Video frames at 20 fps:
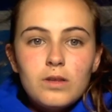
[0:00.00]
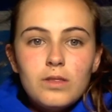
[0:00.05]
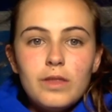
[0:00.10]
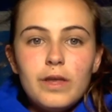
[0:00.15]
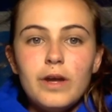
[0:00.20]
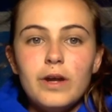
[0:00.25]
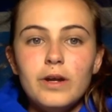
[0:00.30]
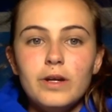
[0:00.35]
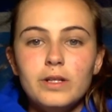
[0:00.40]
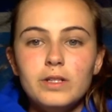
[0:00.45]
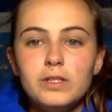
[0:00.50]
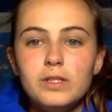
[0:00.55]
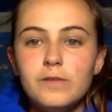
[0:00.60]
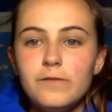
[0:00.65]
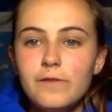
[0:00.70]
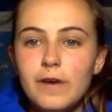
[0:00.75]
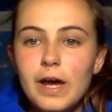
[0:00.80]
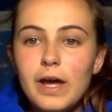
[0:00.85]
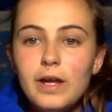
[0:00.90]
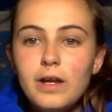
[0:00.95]
There's the
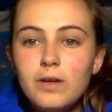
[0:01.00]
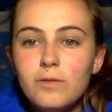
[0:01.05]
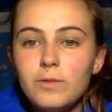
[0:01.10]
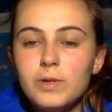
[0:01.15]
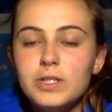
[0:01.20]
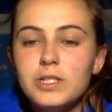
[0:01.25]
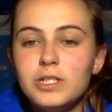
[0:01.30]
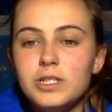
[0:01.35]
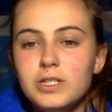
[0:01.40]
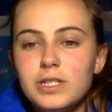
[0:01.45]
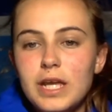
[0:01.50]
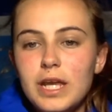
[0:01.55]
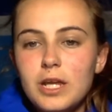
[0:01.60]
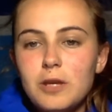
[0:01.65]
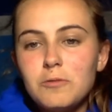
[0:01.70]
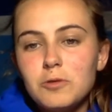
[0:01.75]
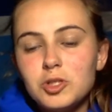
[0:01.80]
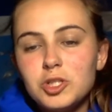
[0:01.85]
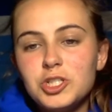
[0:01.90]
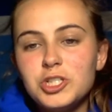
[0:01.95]
vet, which is
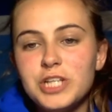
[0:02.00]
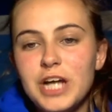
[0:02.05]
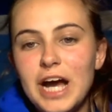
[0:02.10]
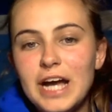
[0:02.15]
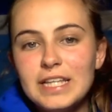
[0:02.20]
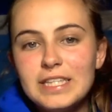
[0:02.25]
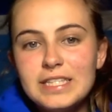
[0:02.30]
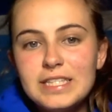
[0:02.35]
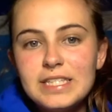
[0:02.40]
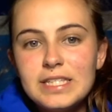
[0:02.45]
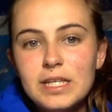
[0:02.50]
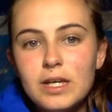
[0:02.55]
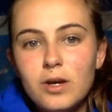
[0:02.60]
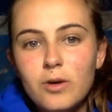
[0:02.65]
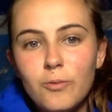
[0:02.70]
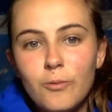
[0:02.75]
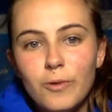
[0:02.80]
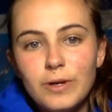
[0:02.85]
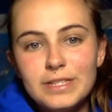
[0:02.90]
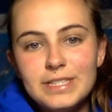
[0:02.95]
annual shots
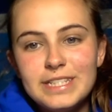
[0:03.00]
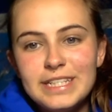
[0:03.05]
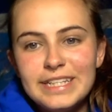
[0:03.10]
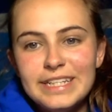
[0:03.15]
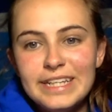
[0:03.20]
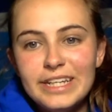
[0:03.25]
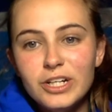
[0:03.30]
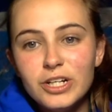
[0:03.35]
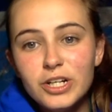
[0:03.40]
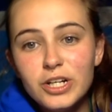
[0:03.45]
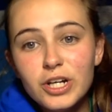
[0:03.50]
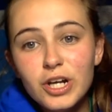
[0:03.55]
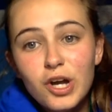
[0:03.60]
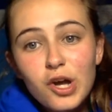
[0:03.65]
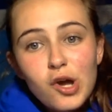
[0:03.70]
once a year,